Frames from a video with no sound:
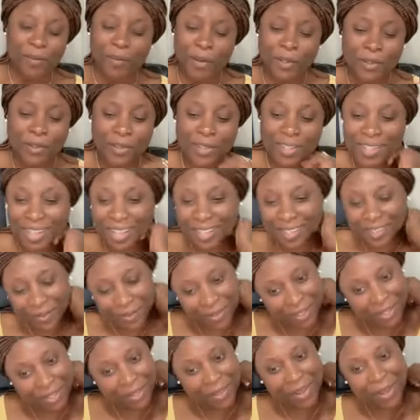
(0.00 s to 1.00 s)
For today's
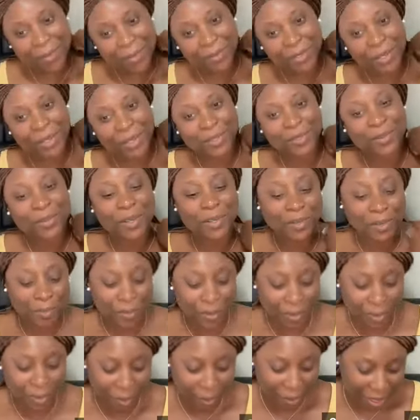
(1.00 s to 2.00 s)
video, I'm just going to
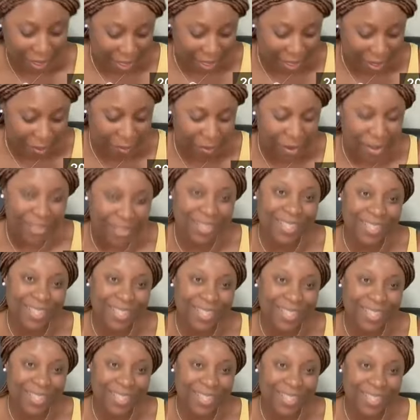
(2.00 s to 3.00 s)
be talking about
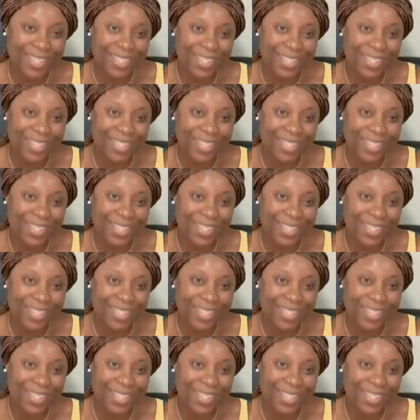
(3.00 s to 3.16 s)
things that I